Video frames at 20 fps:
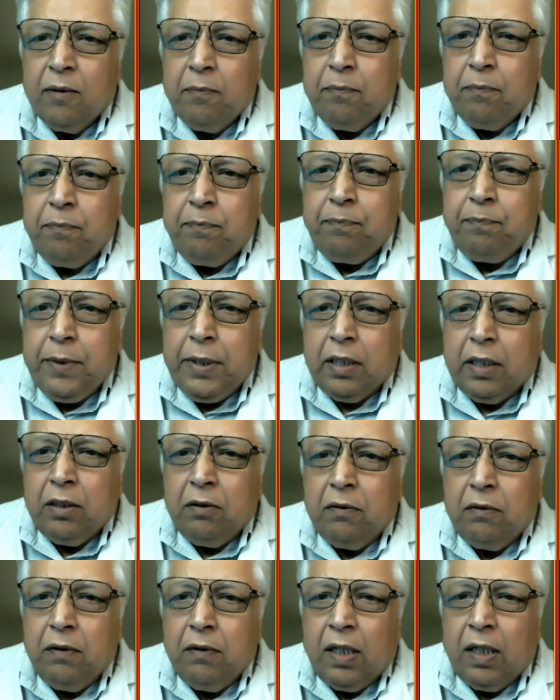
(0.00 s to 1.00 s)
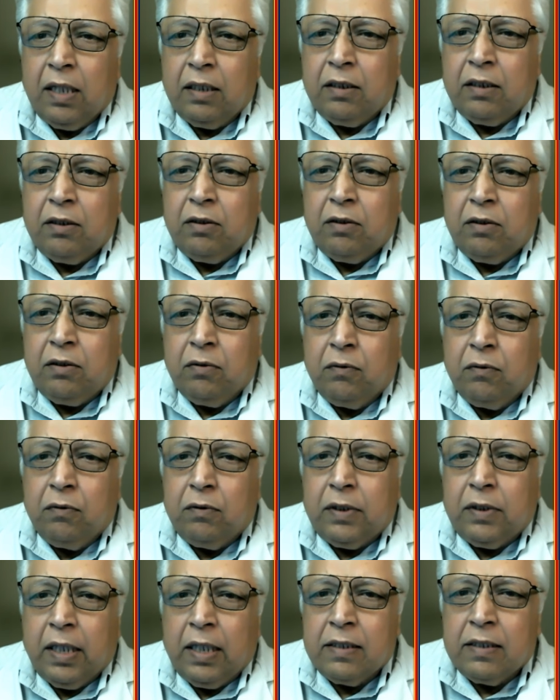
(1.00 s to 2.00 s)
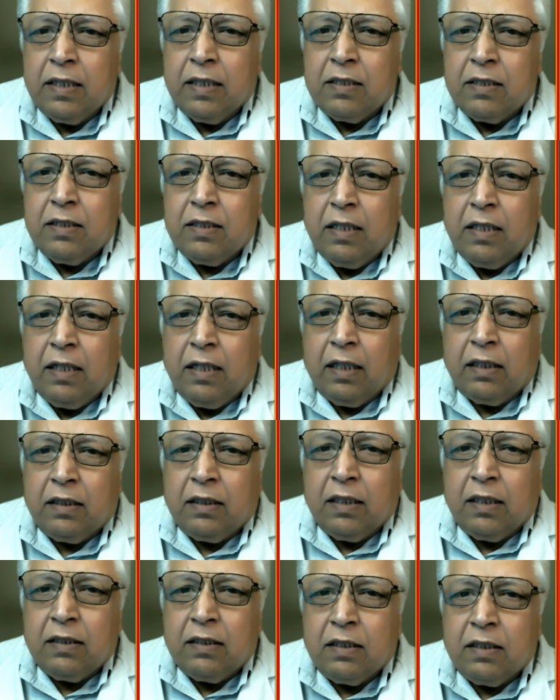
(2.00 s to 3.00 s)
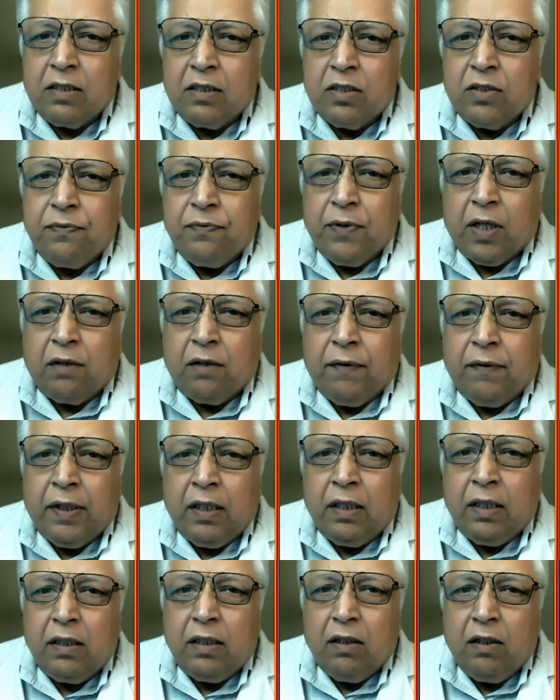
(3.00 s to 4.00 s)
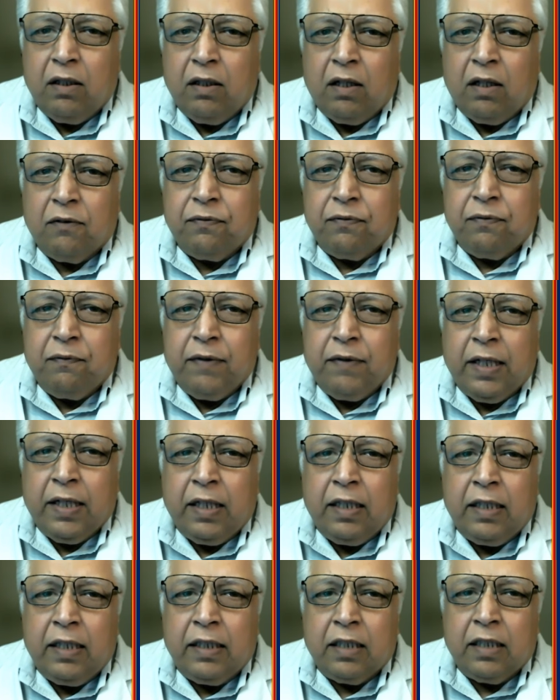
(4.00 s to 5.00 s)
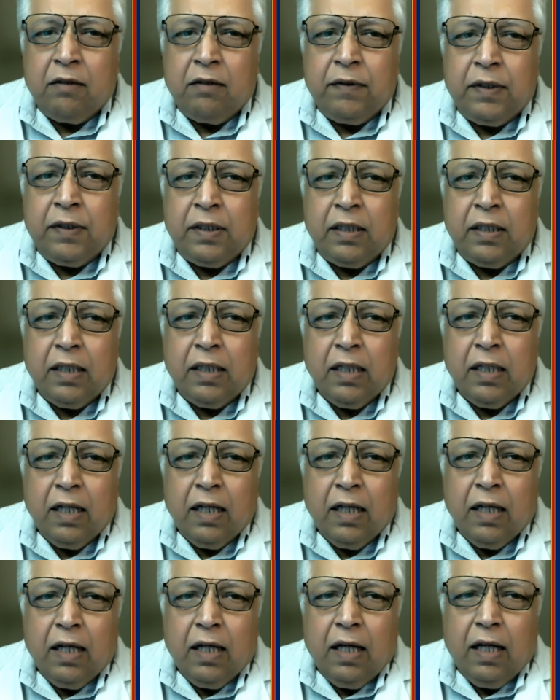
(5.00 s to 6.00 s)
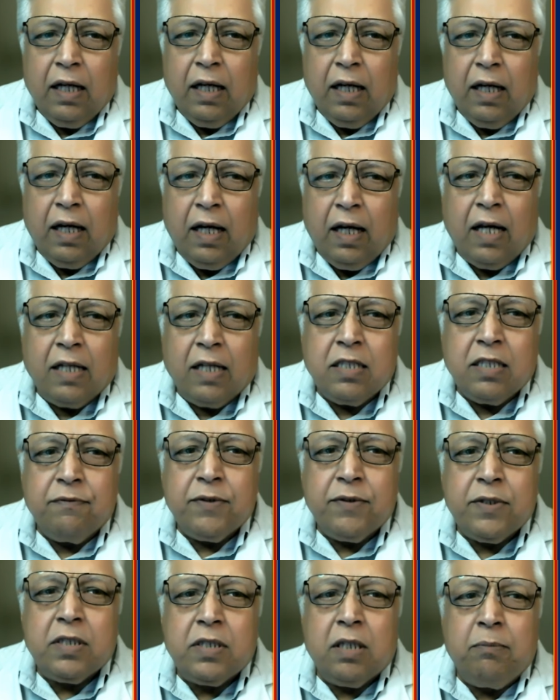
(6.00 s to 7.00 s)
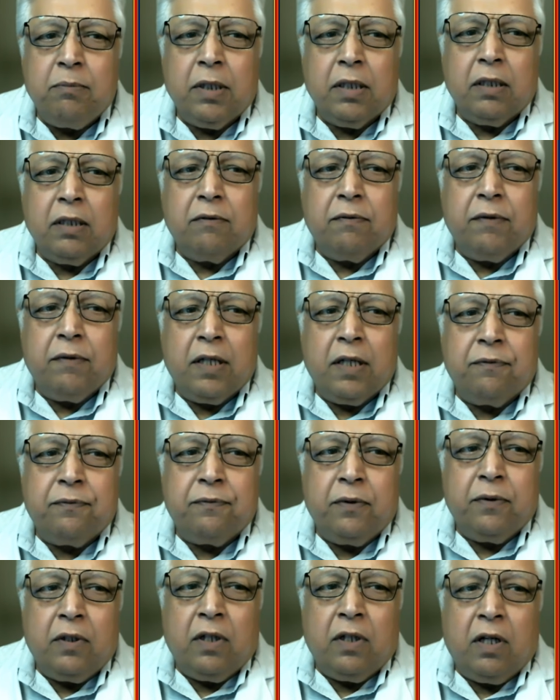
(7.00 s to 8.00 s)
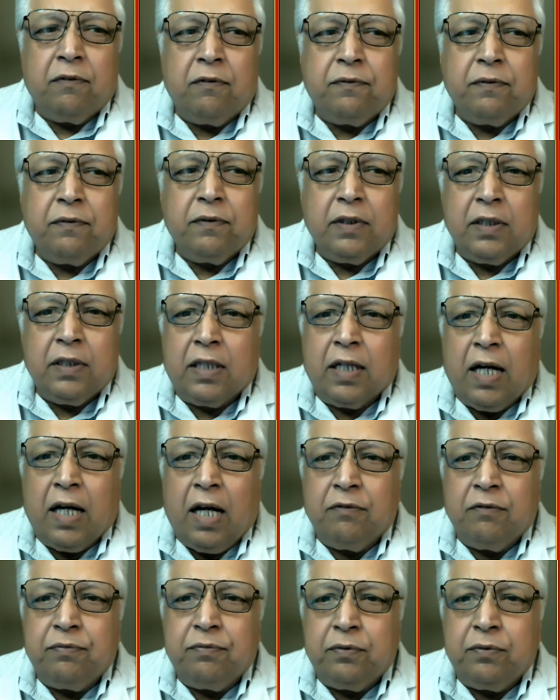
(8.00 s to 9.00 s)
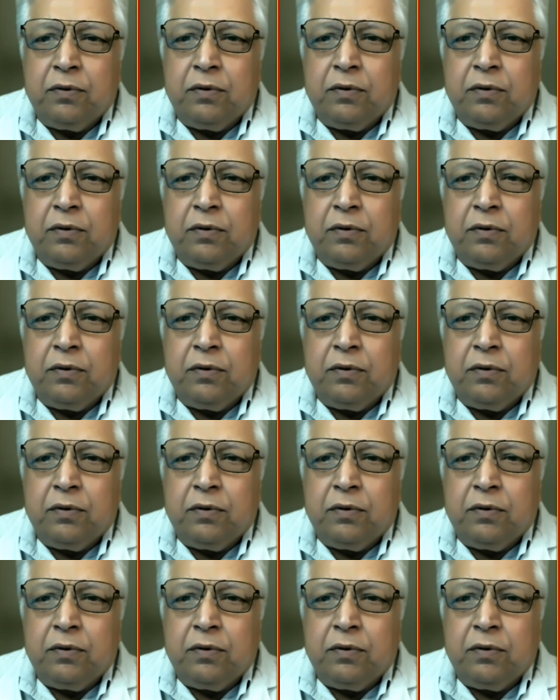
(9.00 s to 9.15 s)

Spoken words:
PQR 2 tells us eructations frequent of very little wind, as if a stomach were full of dry food.